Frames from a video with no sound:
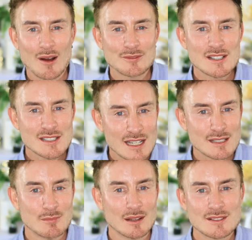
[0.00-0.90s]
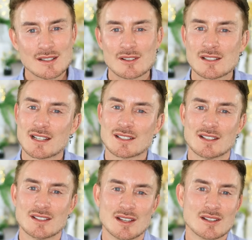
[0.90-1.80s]
after 6 months of
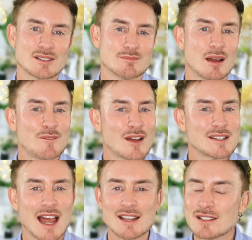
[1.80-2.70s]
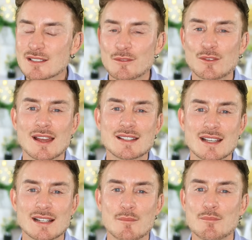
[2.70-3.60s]
consistent use, my face hasn't
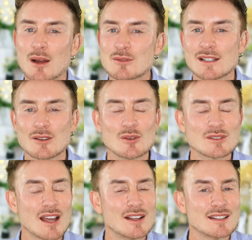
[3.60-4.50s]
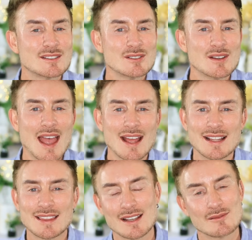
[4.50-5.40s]
deflated, melted, or turned into
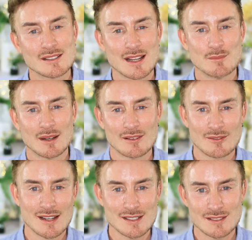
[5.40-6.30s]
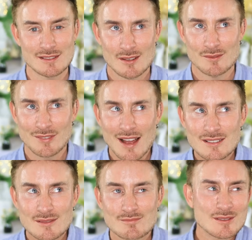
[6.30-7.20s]
anything resembling a raisin. In
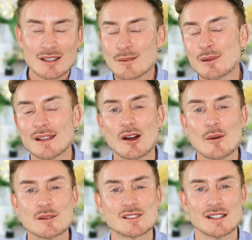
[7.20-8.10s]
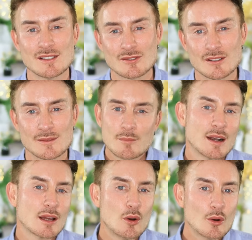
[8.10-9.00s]
fact, the complete opposite is true.
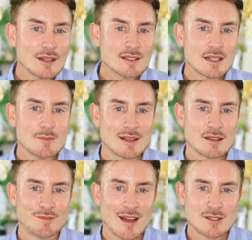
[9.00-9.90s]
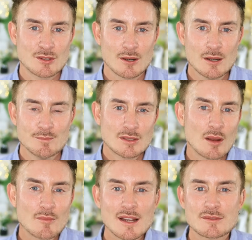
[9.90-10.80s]
But according to the manufacturer,
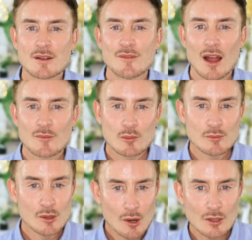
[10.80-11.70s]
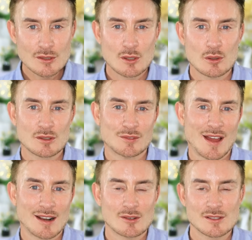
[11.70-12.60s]
Dermrays Revive will not cause
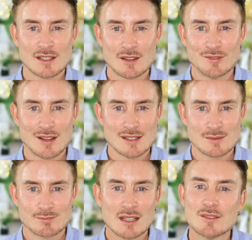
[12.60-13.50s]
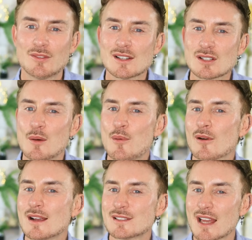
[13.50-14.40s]
fat loss in the face. The device
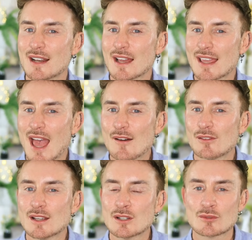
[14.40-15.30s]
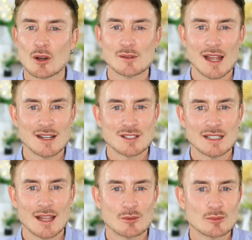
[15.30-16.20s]
operates at a carefully controlled
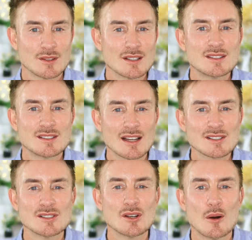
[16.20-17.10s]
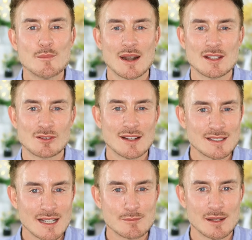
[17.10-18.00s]
energy level that does not
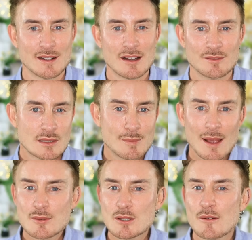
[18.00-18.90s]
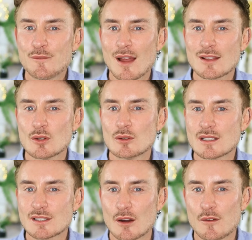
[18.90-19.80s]
penetrate deeply enough to be able to affect or
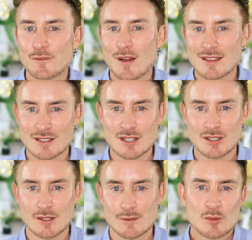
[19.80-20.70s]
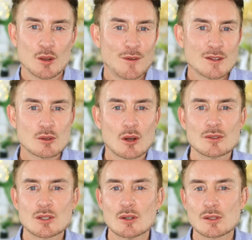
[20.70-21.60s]
dissolve fat tissue. Your facial
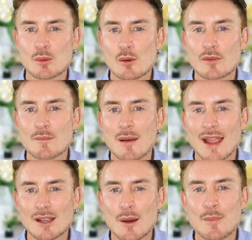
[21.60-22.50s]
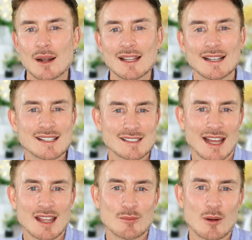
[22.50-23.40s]
contours will remain completely
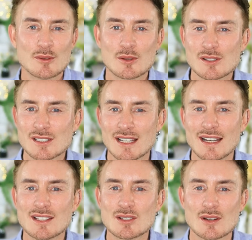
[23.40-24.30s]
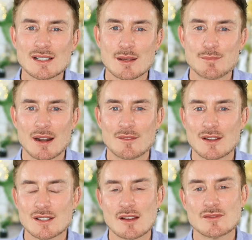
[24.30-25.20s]
safe while your skin enjoys the
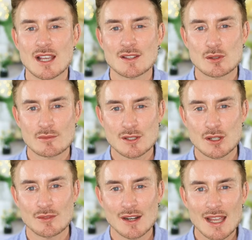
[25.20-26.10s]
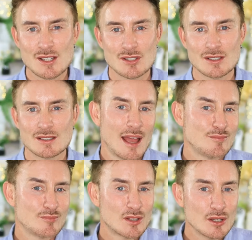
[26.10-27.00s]
benefits of gentle rejuvenation.
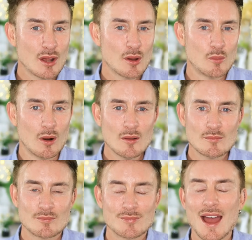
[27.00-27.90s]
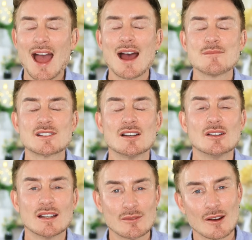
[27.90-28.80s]
And you know what? They're absolutely